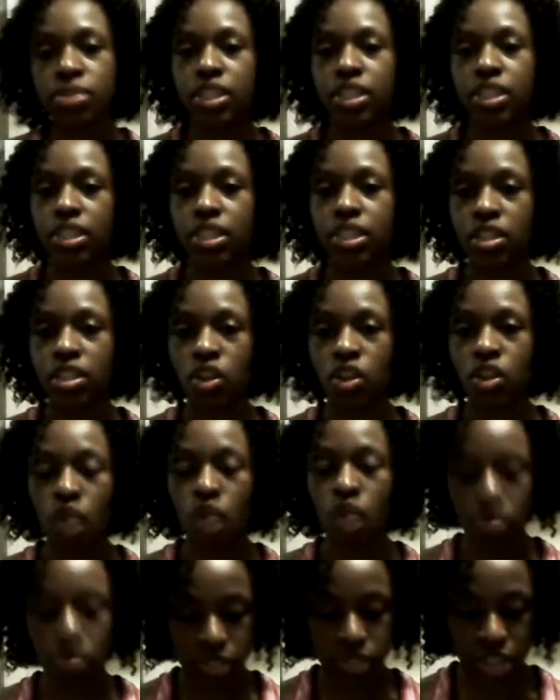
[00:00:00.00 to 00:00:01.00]
things to know, I
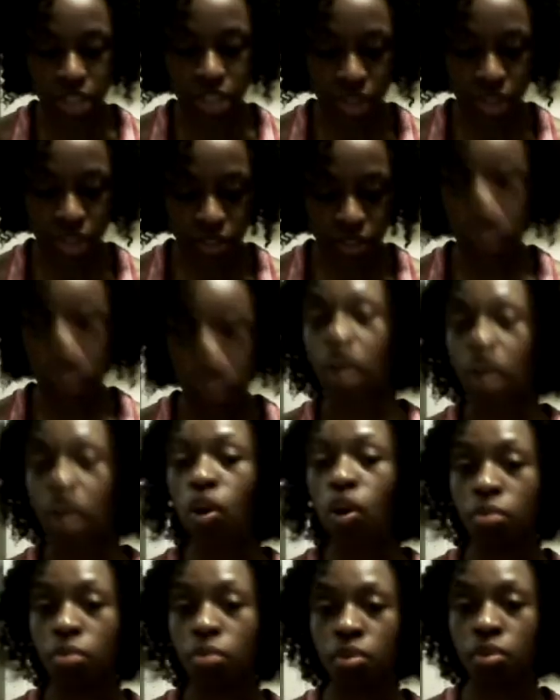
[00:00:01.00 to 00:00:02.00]
would say, that I
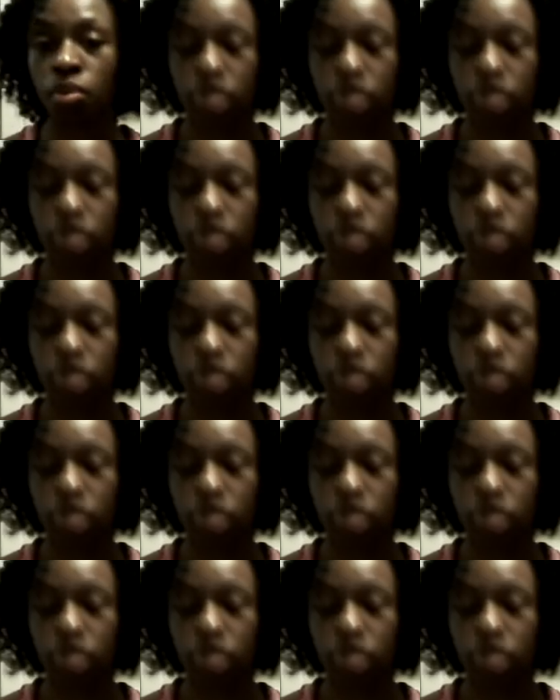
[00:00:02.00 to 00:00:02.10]
hope they will